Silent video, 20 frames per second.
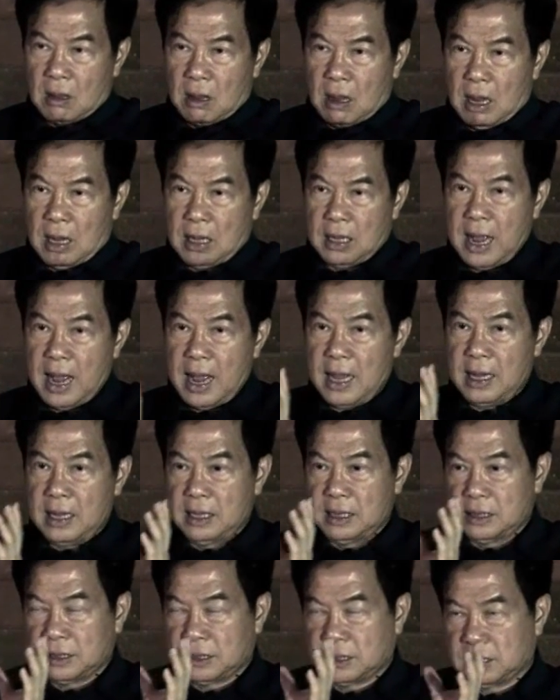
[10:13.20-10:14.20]
And that
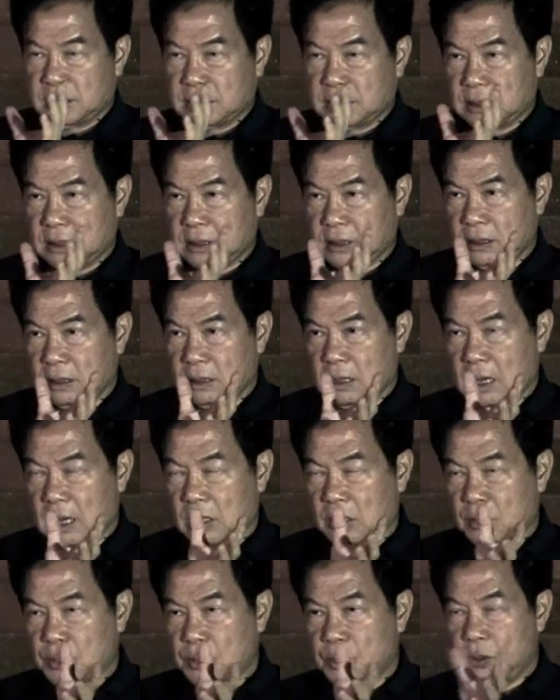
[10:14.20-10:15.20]
is
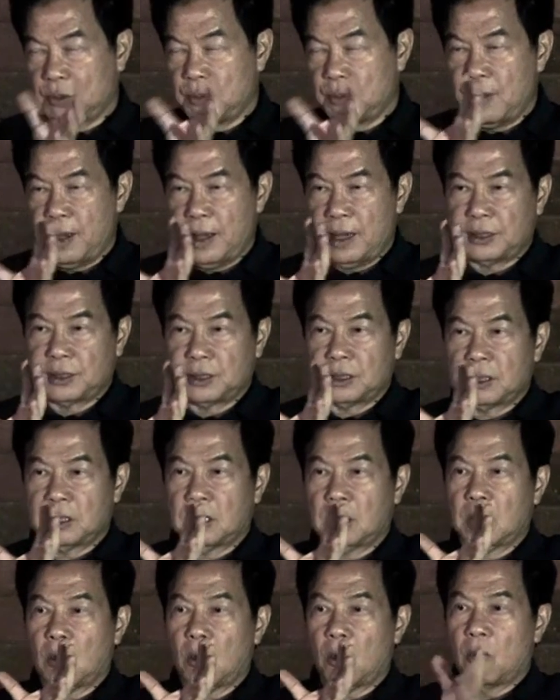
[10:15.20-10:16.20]
two
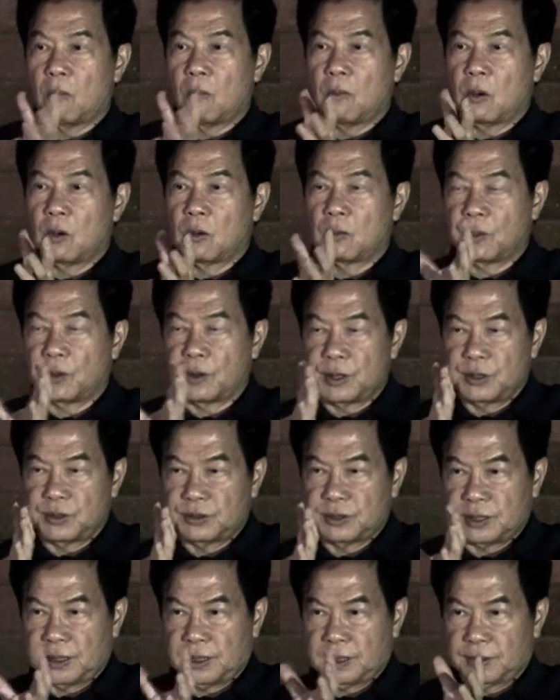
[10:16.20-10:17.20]
major hormone
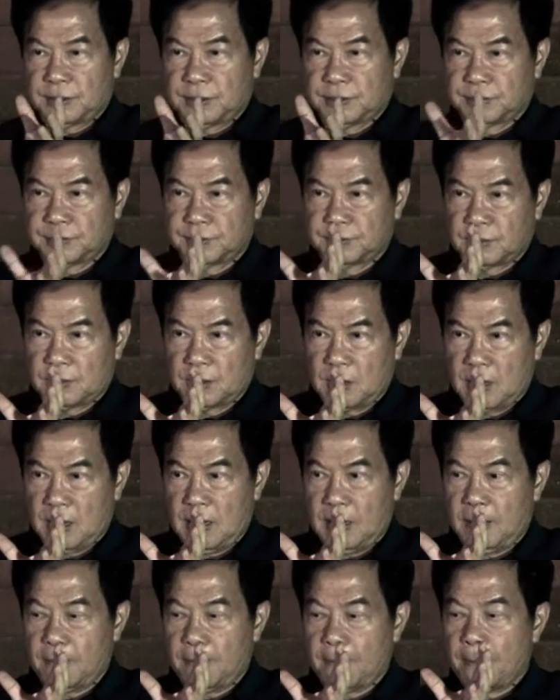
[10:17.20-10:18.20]
producing.
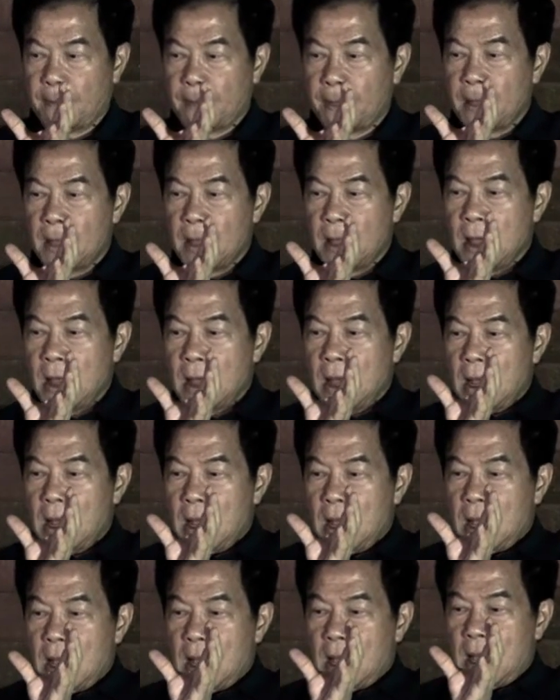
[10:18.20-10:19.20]
Okay.
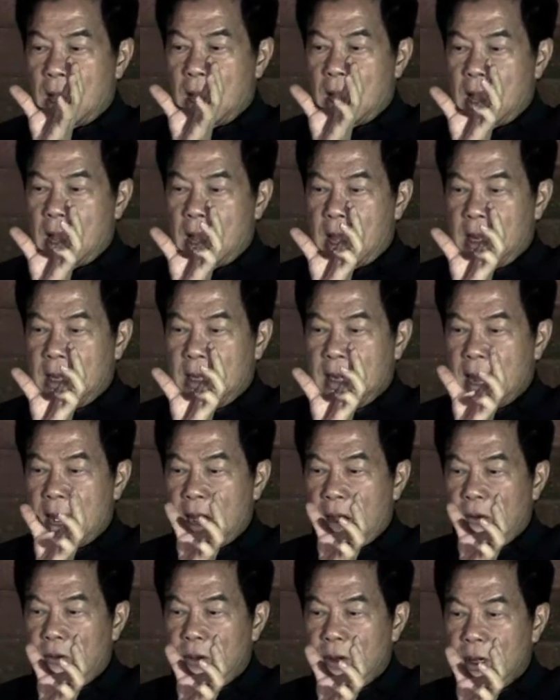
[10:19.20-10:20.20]
And
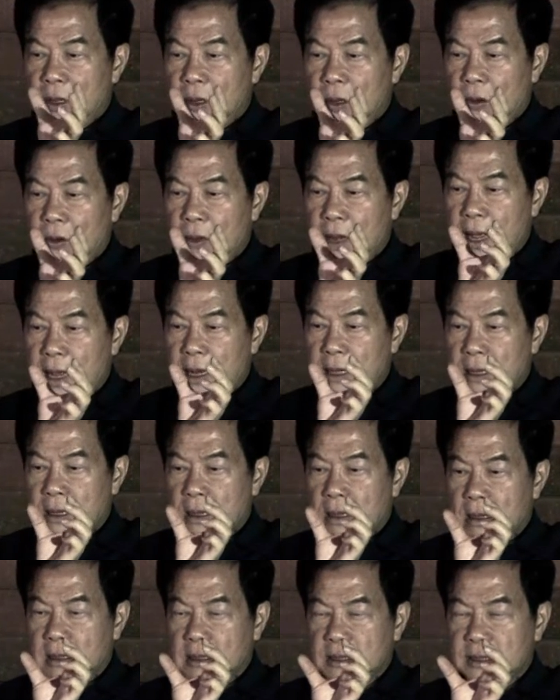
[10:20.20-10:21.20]
now we know that
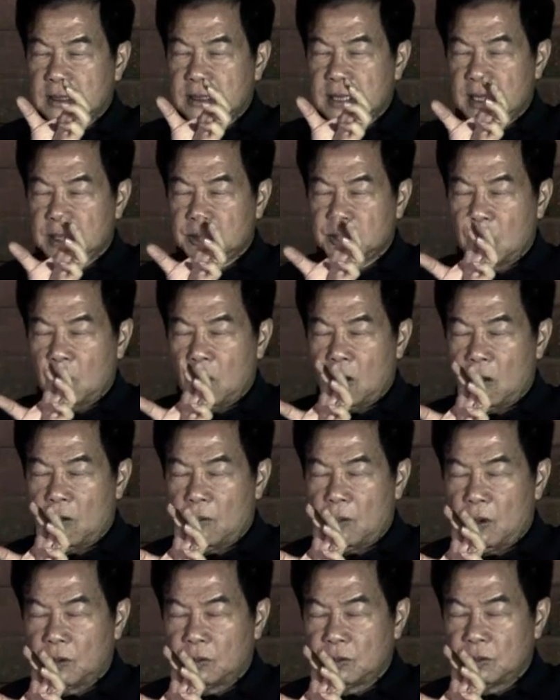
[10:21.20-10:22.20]
the sexual
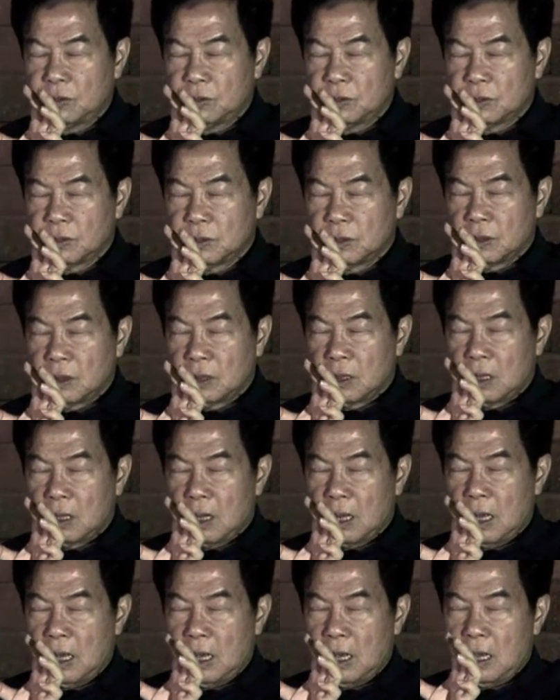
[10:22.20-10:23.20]
hormone,
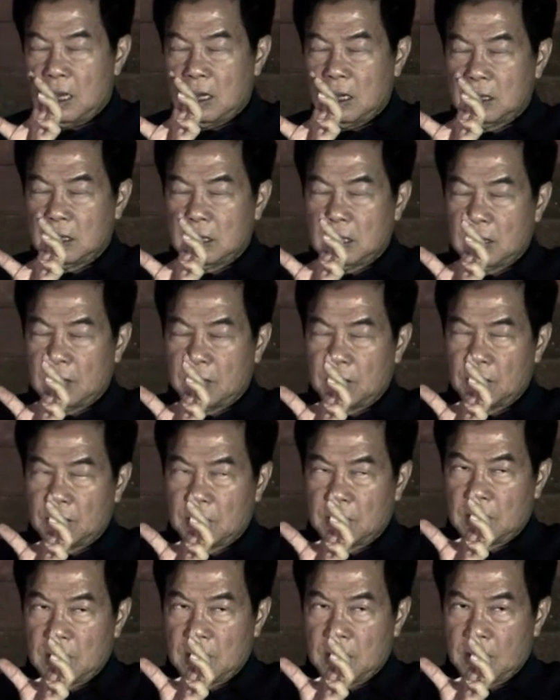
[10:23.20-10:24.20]
the
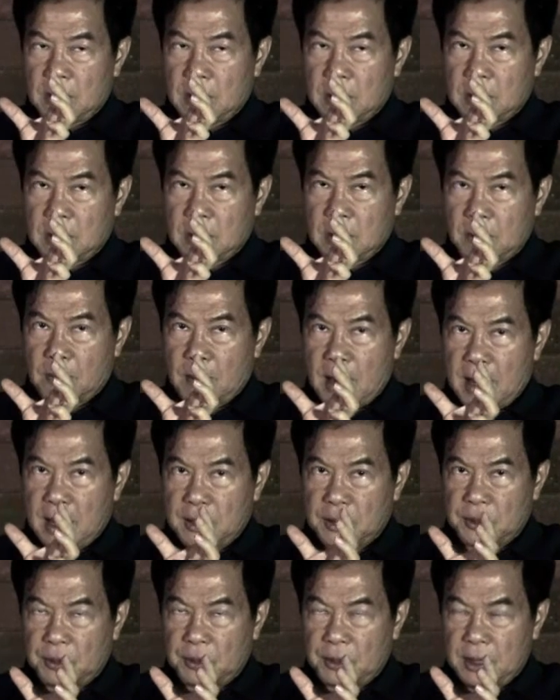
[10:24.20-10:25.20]

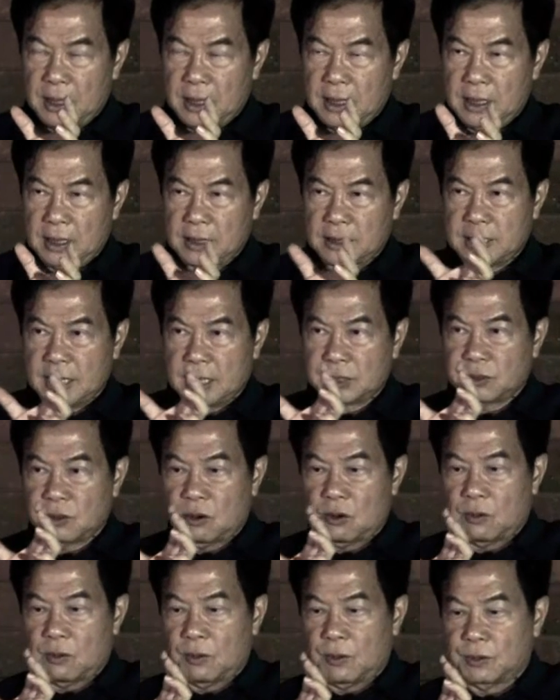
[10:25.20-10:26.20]
melatonin, a sexual
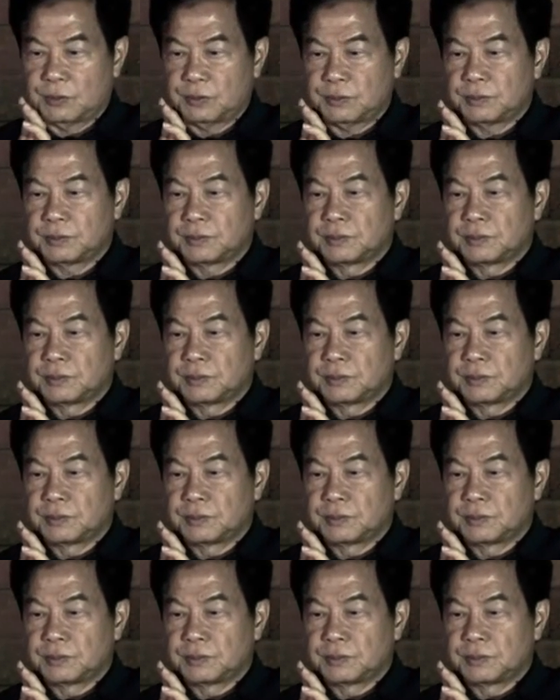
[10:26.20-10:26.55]
hormone,